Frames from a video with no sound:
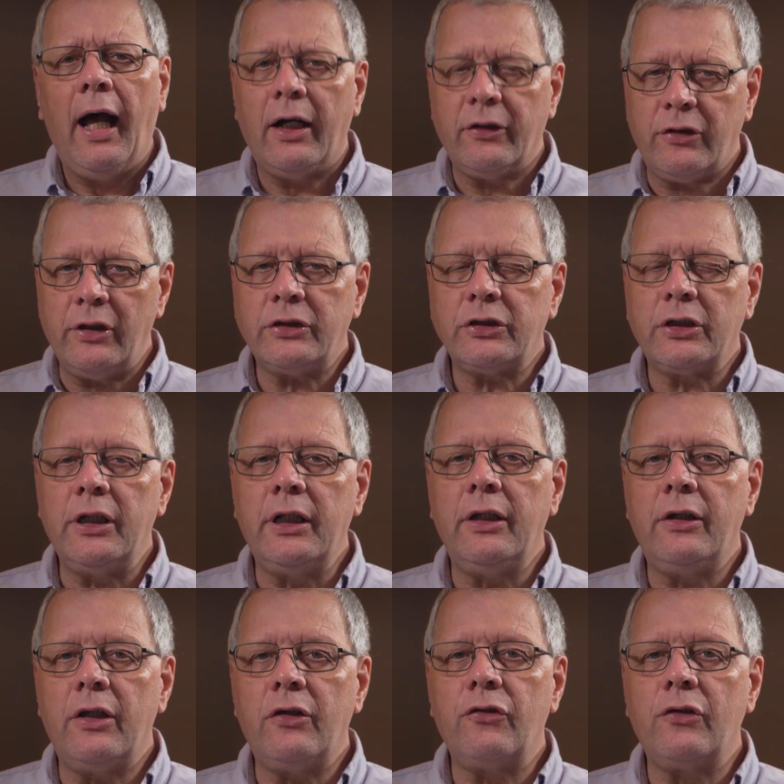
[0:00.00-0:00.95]

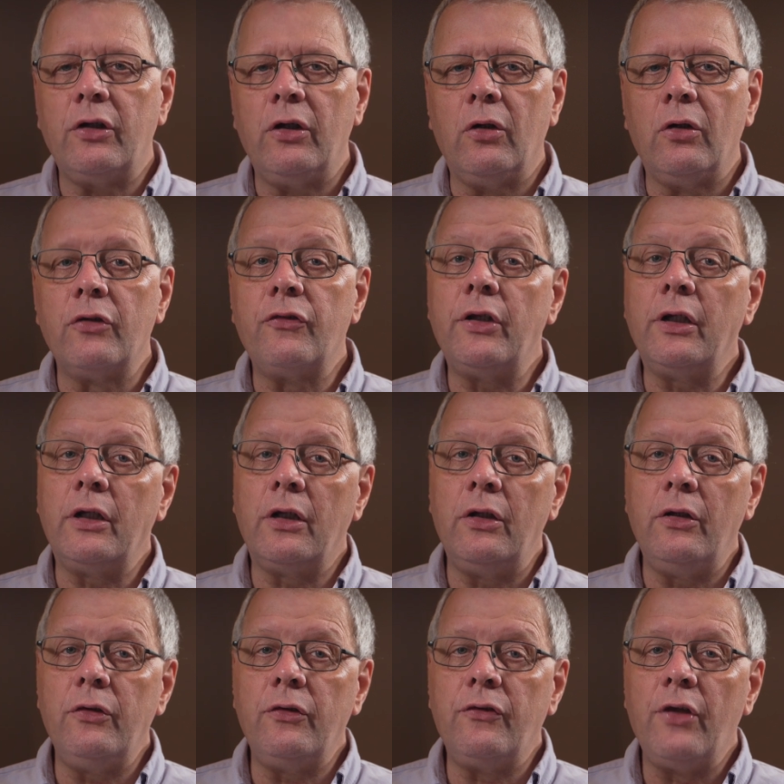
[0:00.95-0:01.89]
Additionally, this clause
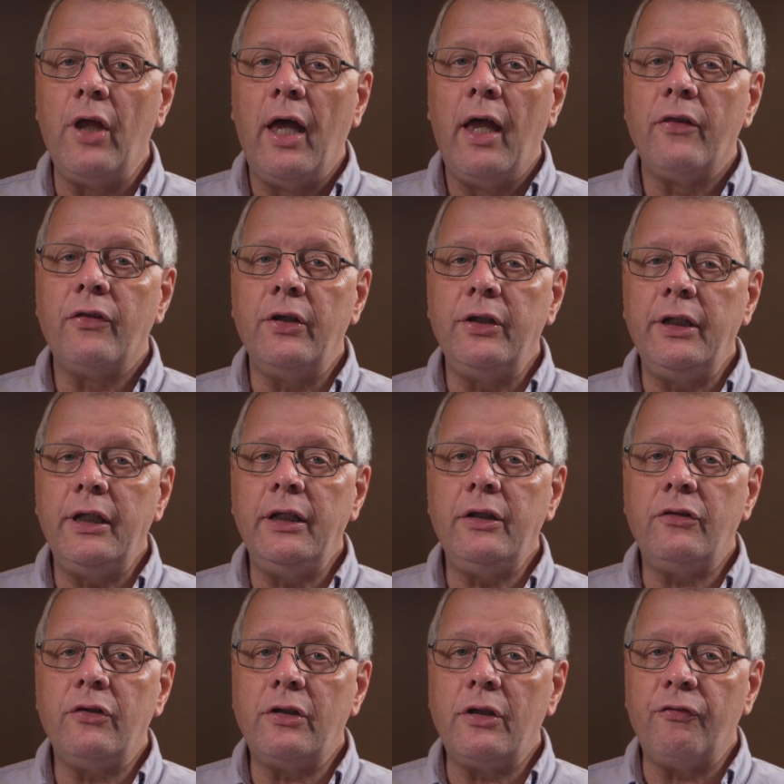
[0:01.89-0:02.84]
includes the
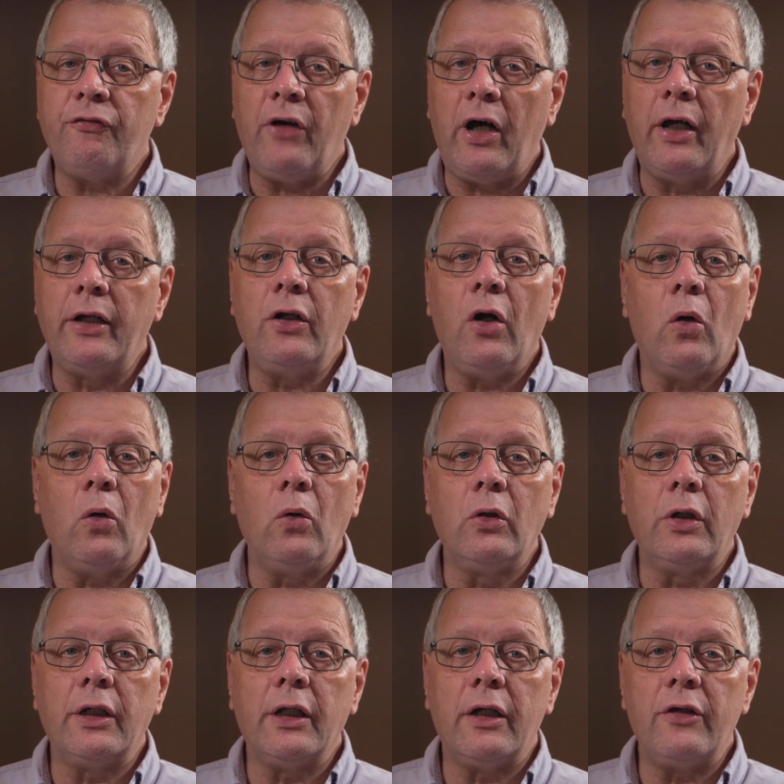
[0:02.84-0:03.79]
need to define
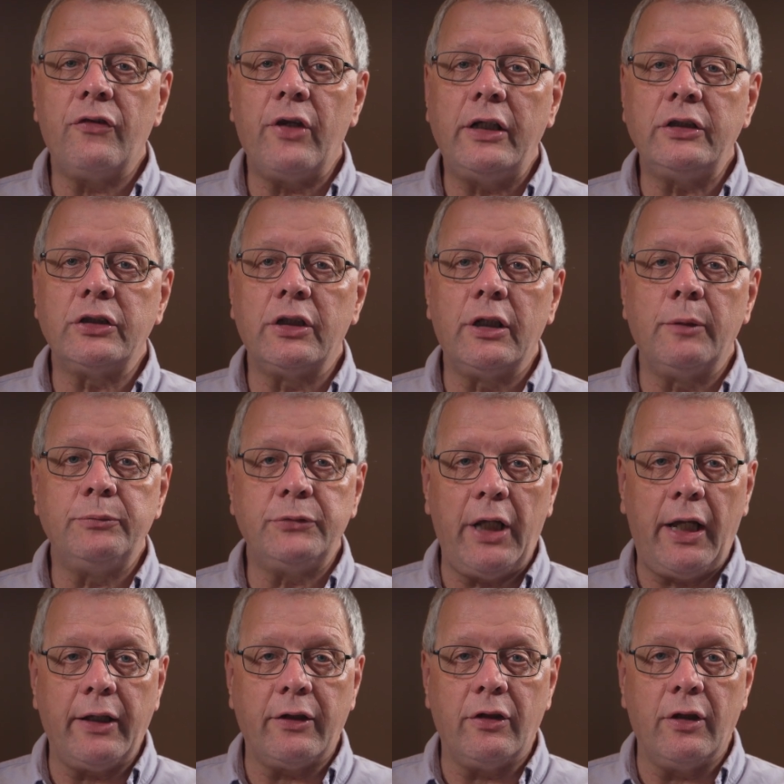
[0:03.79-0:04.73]
organisational
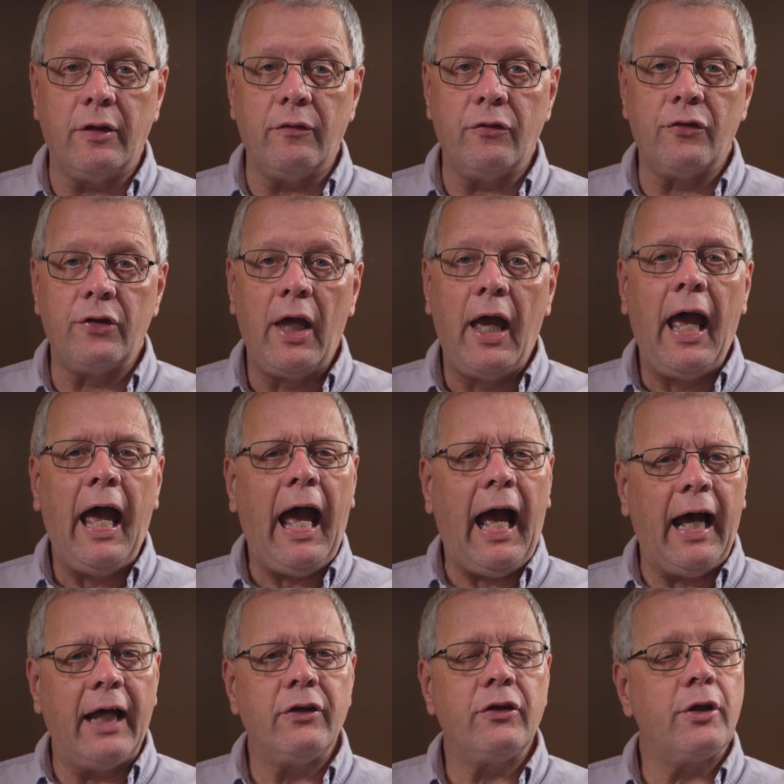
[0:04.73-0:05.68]
objectives
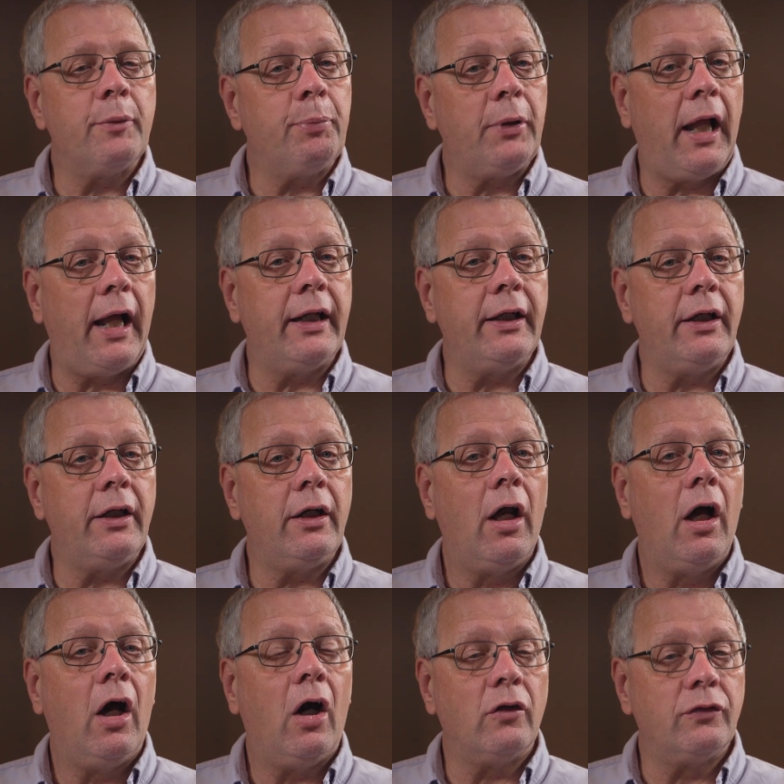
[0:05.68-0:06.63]
and the
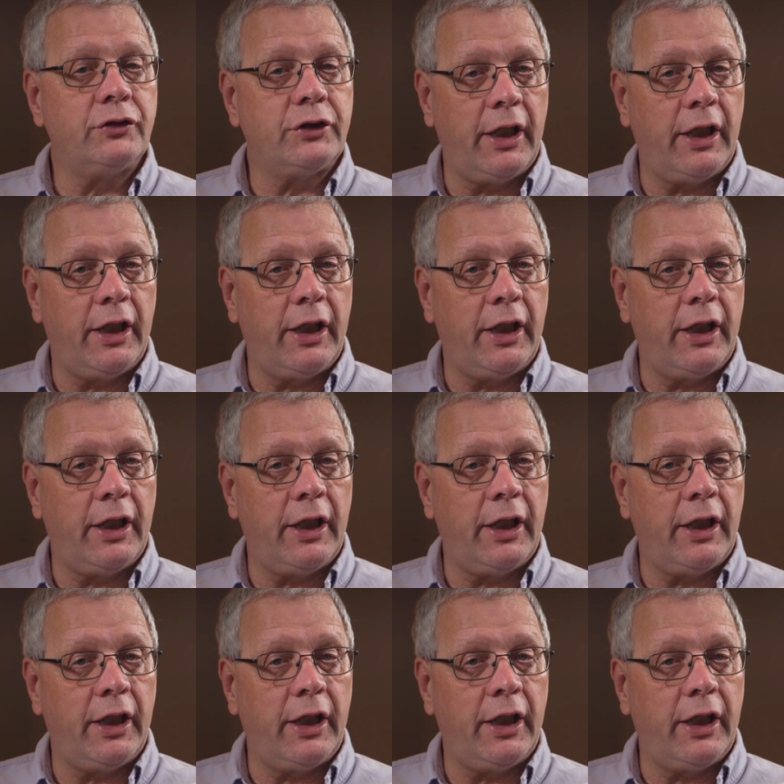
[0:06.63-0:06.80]
planning of